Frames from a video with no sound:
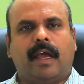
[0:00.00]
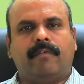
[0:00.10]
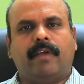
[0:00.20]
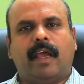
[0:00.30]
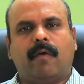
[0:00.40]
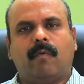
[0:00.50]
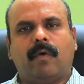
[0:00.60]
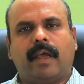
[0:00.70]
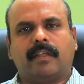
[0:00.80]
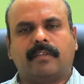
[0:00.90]
we have
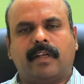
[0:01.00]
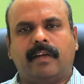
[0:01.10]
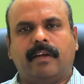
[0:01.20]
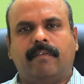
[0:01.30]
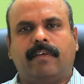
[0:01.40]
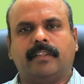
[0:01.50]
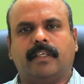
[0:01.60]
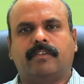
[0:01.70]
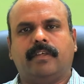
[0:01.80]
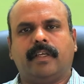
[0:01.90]
excellent
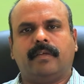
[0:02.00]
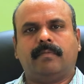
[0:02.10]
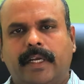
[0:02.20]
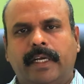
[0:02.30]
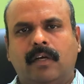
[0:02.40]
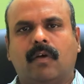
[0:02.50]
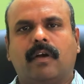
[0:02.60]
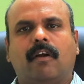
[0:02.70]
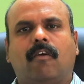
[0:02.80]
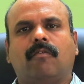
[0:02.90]
infrastructure, indoor
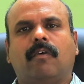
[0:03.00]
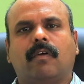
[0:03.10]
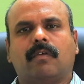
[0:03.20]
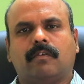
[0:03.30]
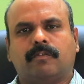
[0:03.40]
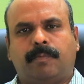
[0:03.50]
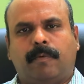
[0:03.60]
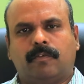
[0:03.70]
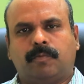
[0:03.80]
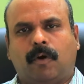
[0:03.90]
and outdoor sports
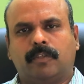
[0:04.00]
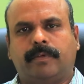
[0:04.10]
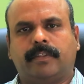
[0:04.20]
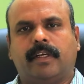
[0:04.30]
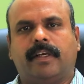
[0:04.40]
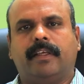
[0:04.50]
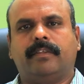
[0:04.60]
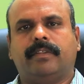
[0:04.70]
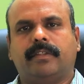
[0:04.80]
facilities.